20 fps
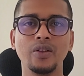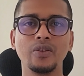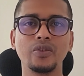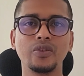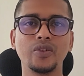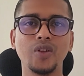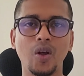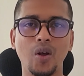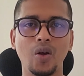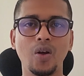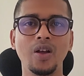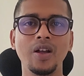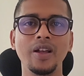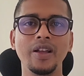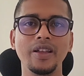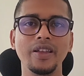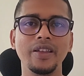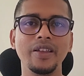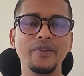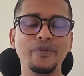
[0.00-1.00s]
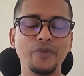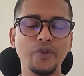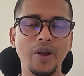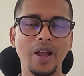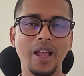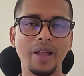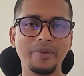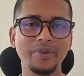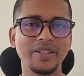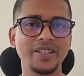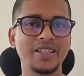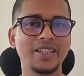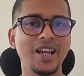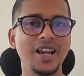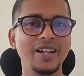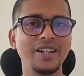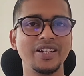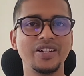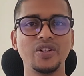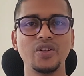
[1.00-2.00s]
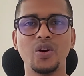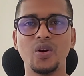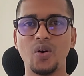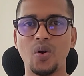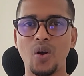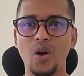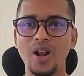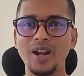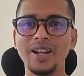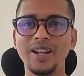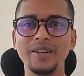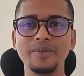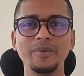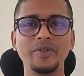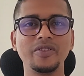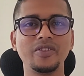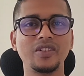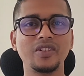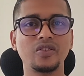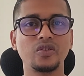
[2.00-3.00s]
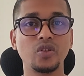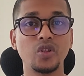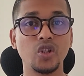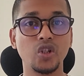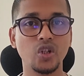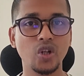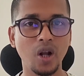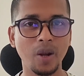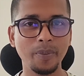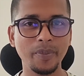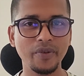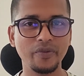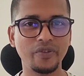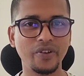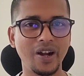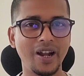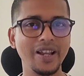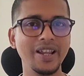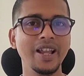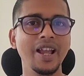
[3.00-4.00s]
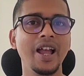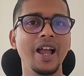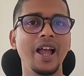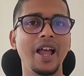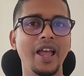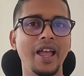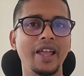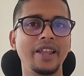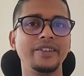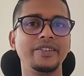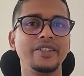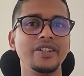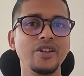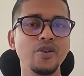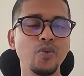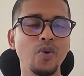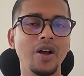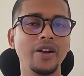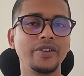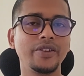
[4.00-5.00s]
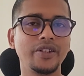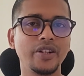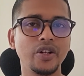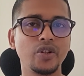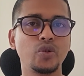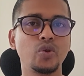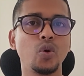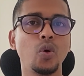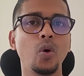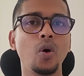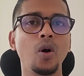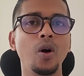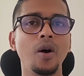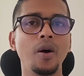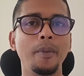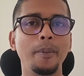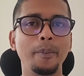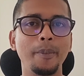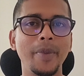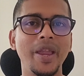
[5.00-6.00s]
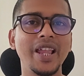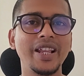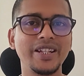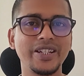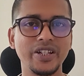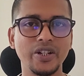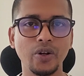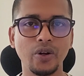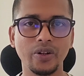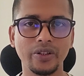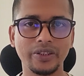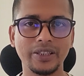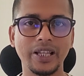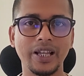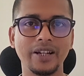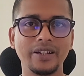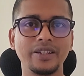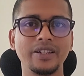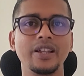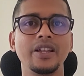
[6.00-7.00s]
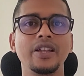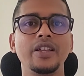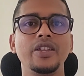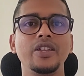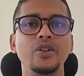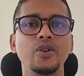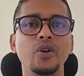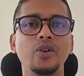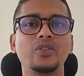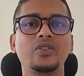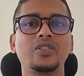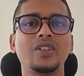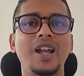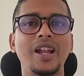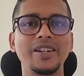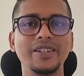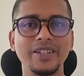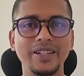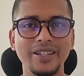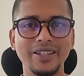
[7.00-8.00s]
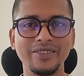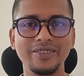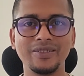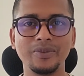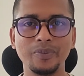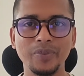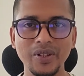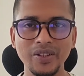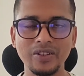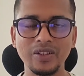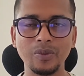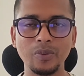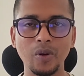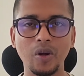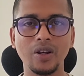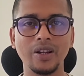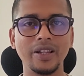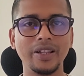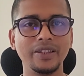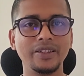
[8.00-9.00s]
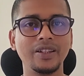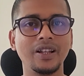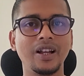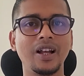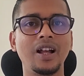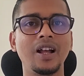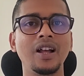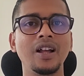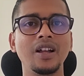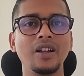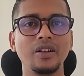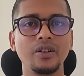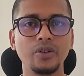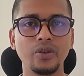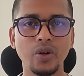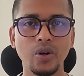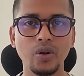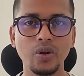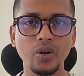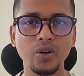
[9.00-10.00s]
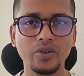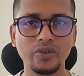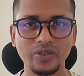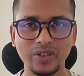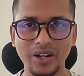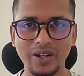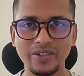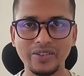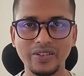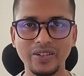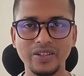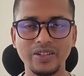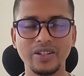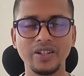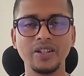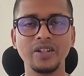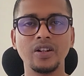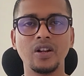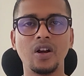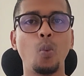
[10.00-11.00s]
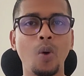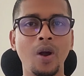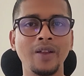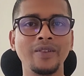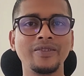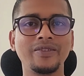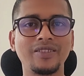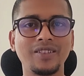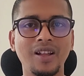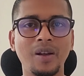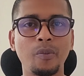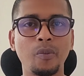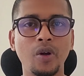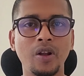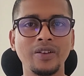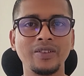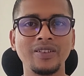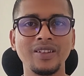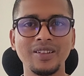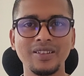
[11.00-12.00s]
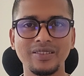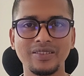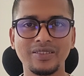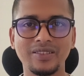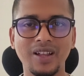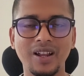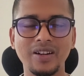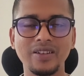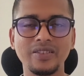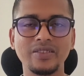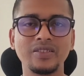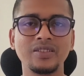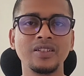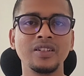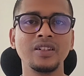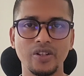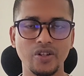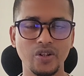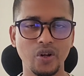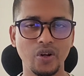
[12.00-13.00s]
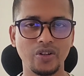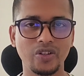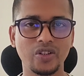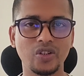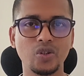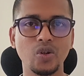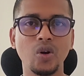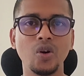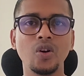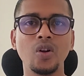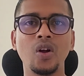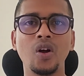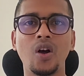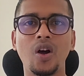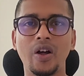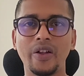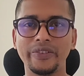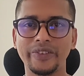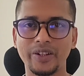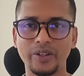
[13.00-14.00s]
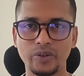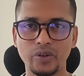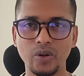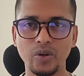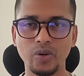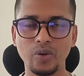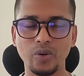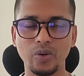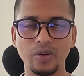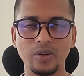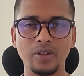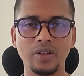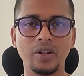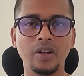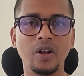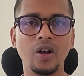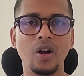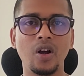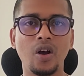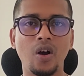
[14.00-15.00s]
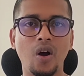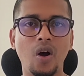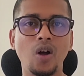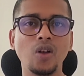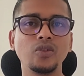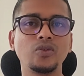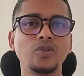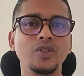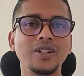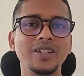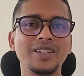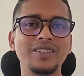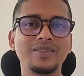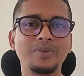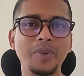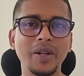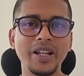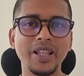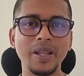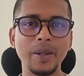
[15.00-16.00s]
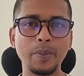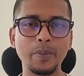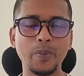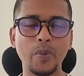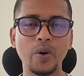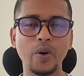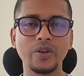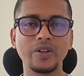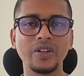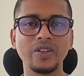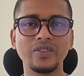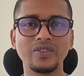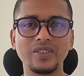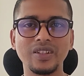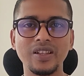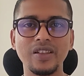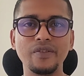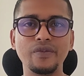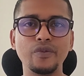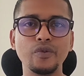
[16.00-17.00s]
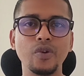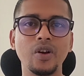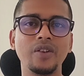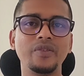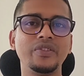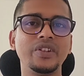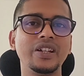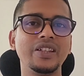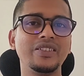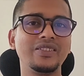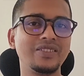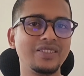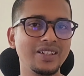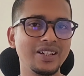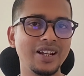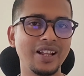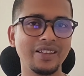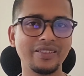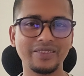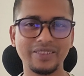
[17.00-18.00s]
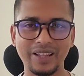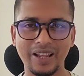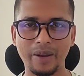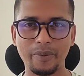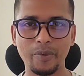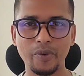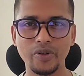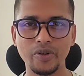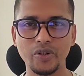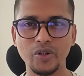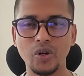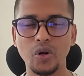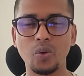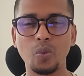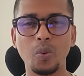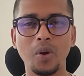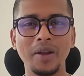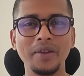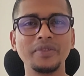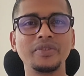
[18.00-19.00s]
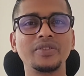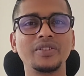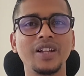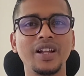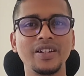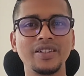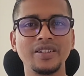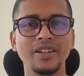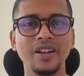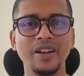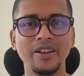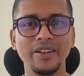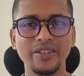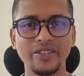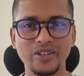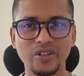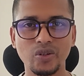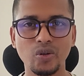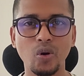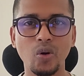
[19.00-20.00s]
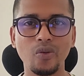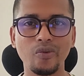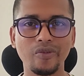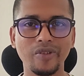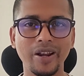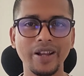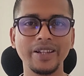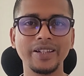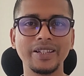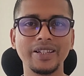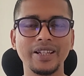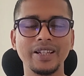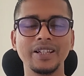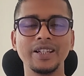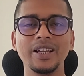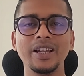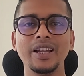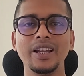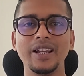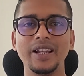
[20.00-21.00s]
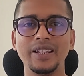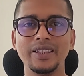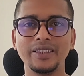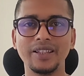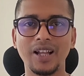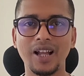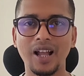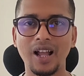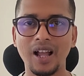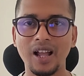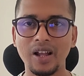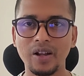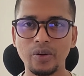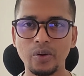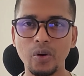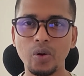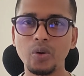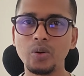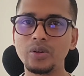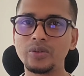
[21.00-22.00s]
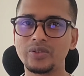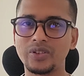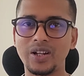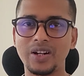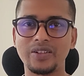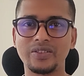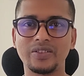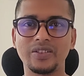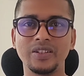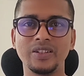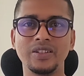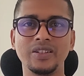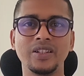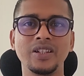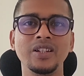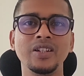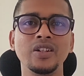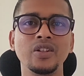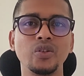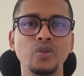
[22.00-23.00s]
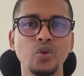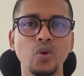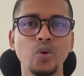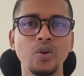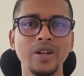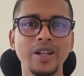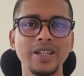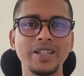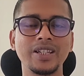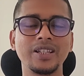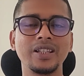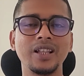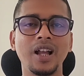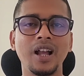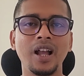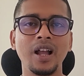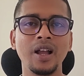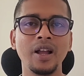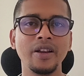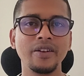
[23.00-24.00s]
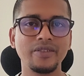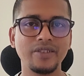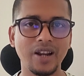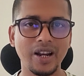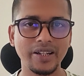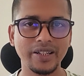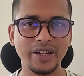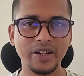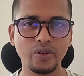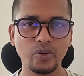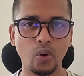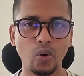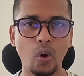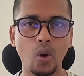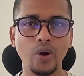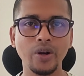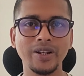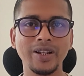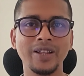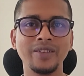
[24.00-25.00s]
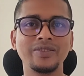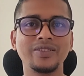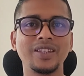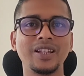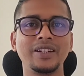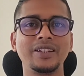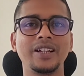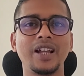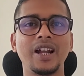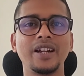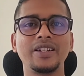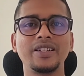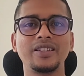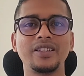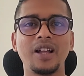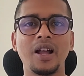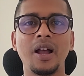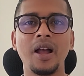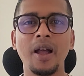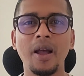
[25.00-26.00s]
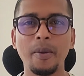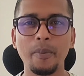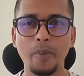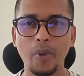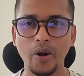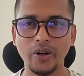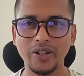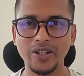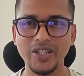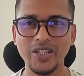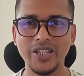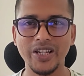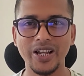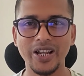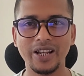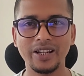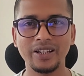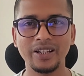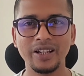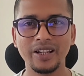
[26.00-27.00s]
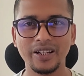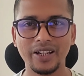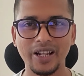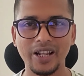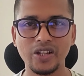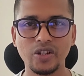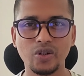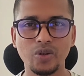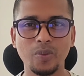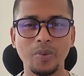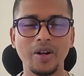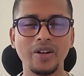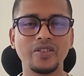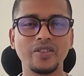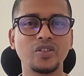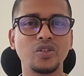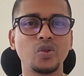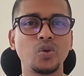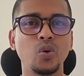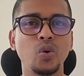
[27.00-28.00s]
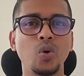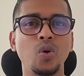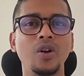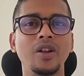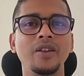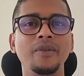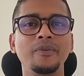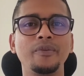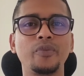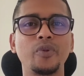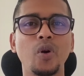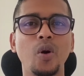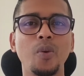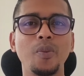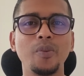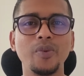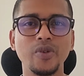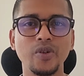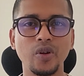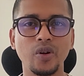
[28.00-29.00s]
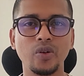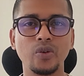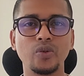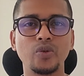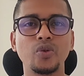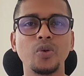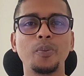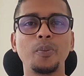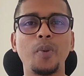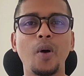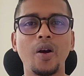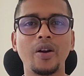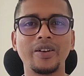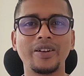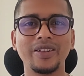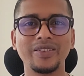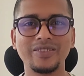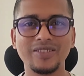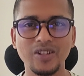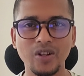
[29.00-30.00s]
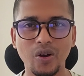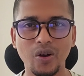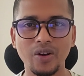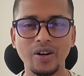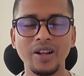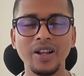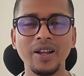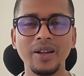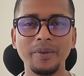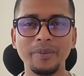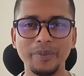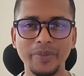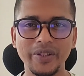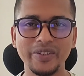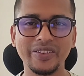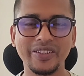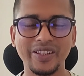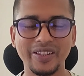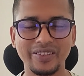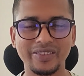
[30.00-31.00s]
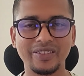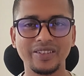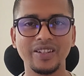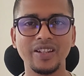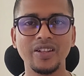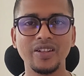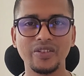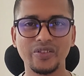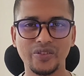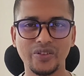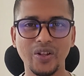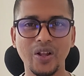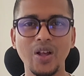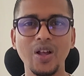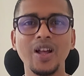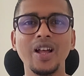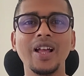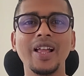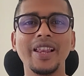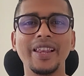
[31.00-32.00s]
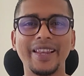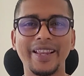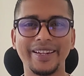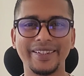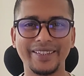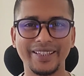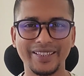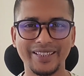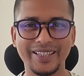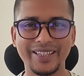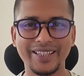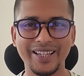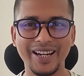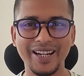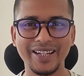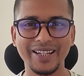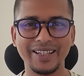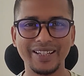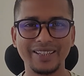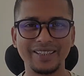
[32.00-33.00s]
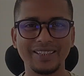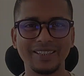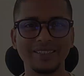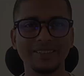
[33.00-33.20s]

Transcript: So, if you have started your online business with Shopify and you wanted to make sure that your site is visible in the Google search engine when someone searches your store on the Google also it's very important if you are very serious about your website store ranking in the Google search engine to reach the target audience and get the potential customers to improve your to progress your business so let's get started